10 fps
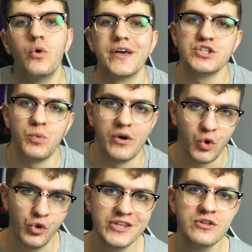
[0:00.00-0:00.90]
Guess what?
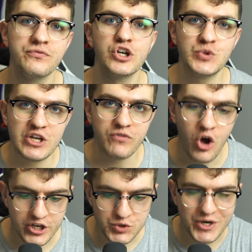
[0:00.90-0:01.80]
We're only in the first week of
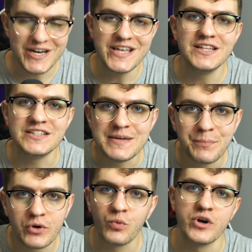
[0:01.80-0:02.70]
August. We're going to get
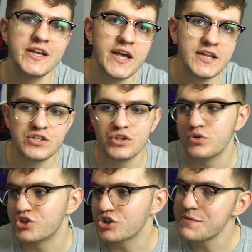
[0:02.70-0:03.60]
deeper. We're going to get into
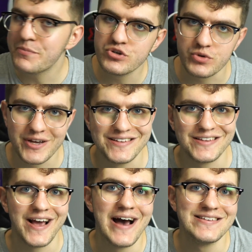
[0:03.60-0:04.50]
those sleepers. We're going to get
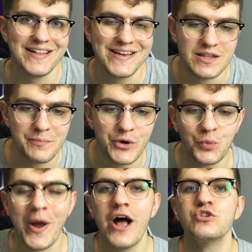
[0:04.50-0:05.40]
into the guys I like in the
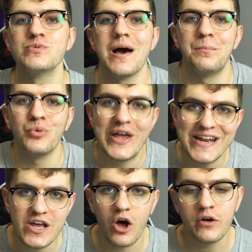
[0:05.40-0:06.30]
middle rounds. We got
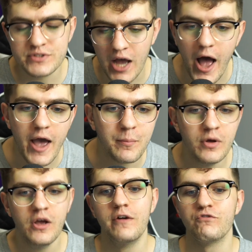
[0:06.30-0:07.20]
plenty of time
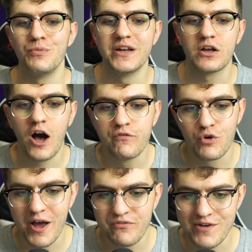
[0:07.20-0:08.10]
for me to cover
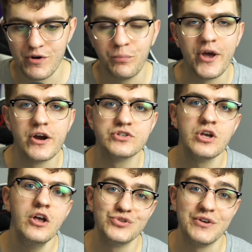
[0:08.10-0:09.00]
my favorite players.
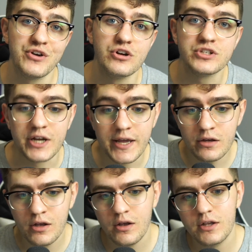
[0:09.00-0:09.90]
So I figured
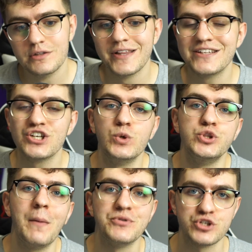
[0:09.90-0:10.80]
today, let's go
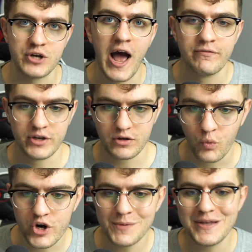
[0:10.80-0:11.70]
dumpster diving.
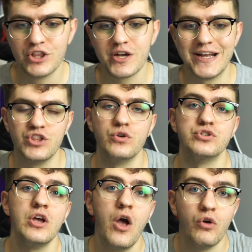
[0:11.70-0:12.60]
We're going to be looking at
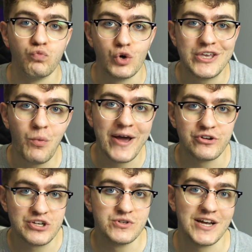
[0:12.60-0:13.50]
those rookie wide
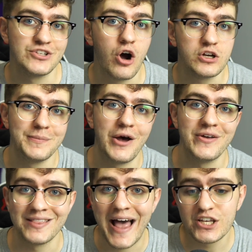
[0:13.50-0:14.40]
receivers I talked about
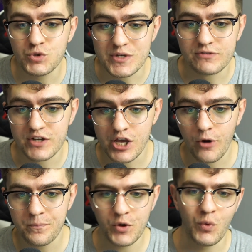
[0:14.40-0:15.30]
in last week's
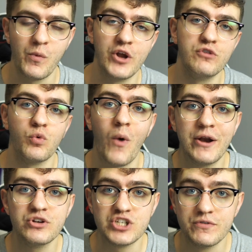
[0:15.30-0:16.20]
video where I went over
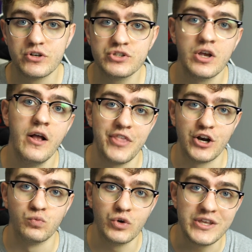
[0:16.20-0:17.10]
wide receivers
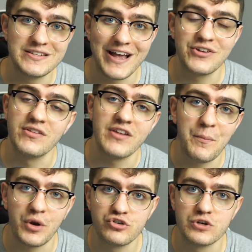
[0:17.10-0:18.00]
that are rookies outside the
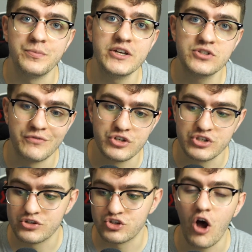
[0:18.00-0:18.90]
top 100 picks
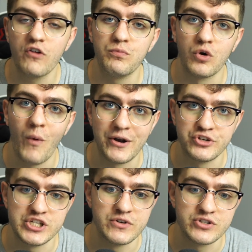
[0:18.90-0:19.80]
versus sophomore wide
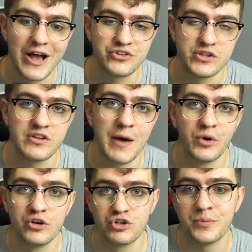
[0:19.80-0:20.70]
receivers outside the top
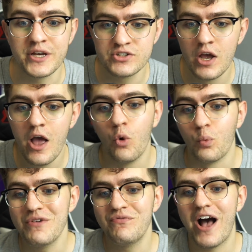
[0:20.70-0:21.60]
100 picks.
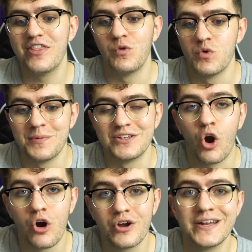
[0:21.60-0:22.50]
We found that we want to be
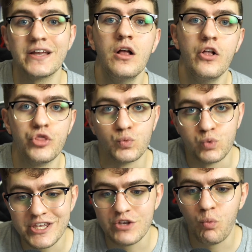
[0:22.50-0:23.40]
targeting the
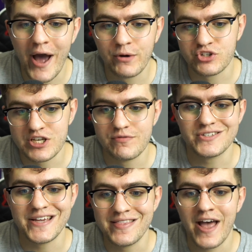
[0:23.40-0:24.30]
rookie wide
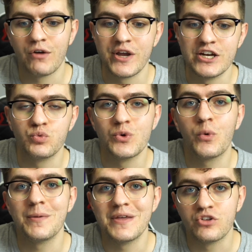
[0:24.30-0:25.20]
receivers in that range. We
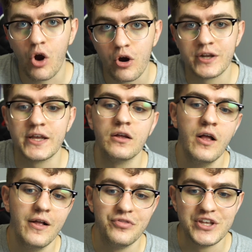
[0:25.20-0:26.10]
want to be targeting
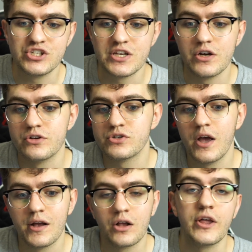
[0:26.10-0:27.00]
this year's
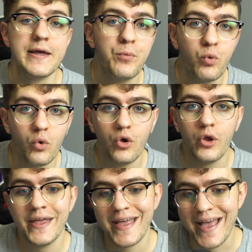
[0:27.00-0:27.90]

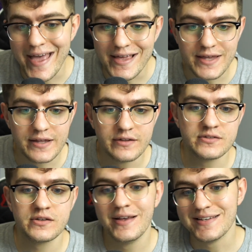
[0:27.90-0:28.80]
Claypool,
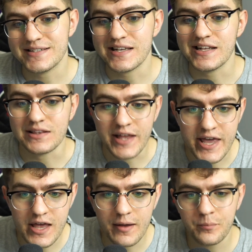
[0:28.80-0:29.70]
Higgins, CeeDee
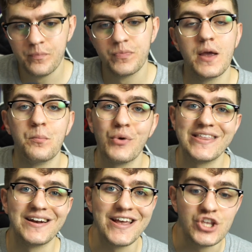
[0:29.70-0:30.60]
Lamb,
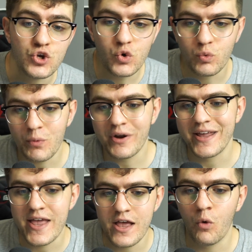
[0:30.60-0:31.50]
Brandon Aiyuk. We want to
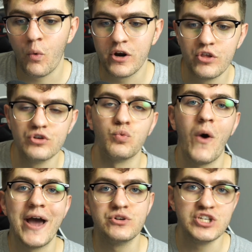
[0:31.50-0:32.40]
hit on one of those
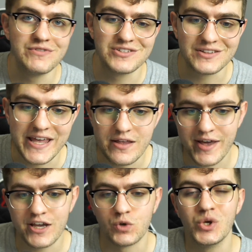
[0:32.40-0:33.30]
wide receivers late
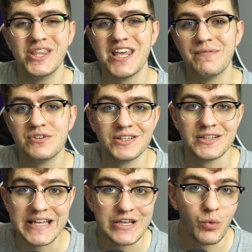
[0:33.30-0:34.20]
that could really give us a
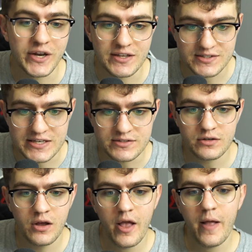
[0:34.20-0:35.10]
league winning season.